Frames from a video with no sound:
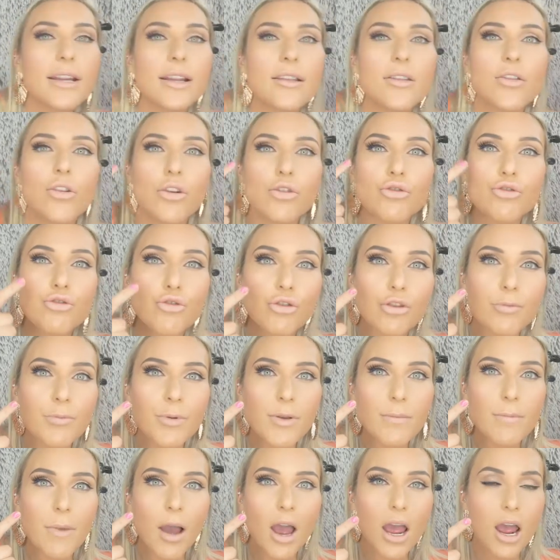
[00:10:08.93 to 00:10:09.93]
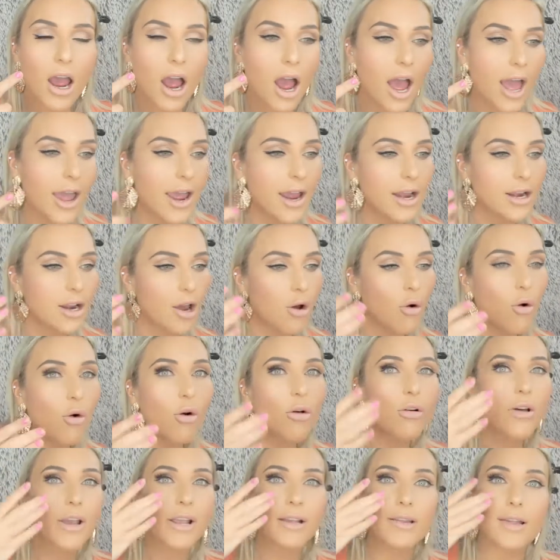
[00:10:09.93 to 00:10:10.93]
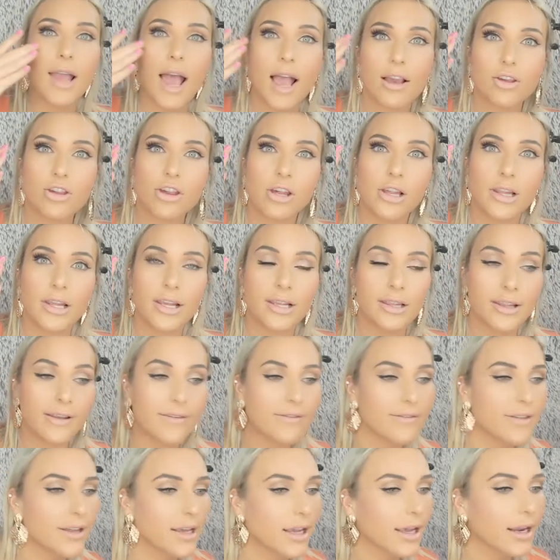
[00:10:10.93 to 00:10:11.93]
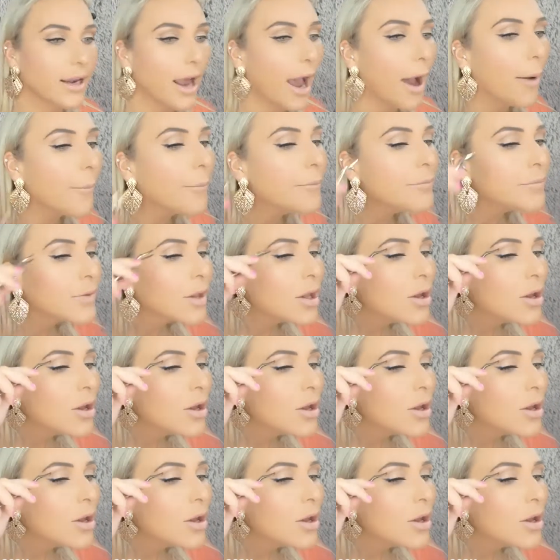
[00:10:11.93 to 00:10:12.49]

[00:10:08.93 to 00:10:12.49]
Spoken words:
It's not drooping my eye at all. It's actually lifting it up.